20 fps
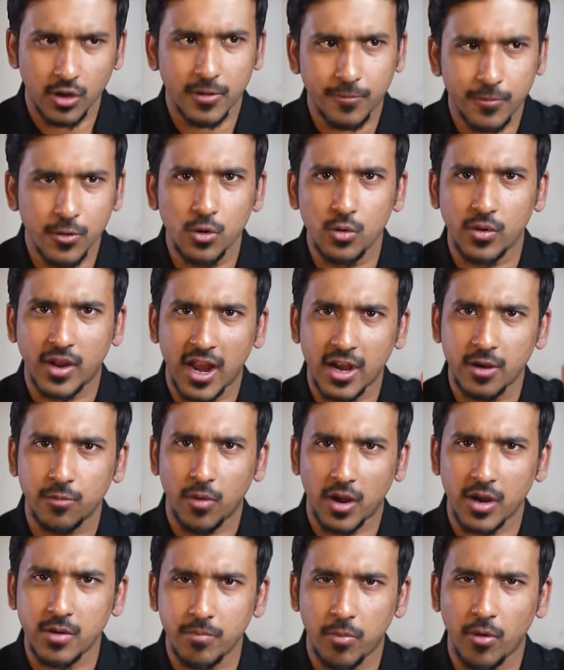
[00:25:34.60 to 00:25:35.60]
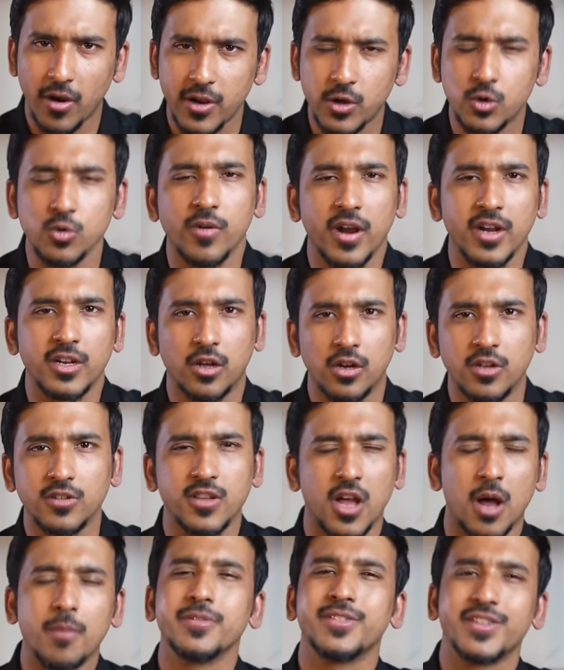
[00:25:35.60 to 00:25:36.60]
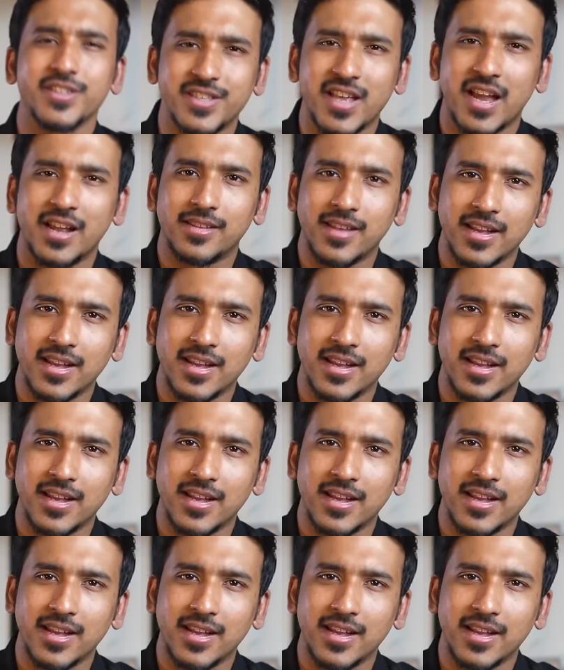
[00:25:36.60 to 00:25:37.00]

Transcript: if you look at $1.25 how much is that?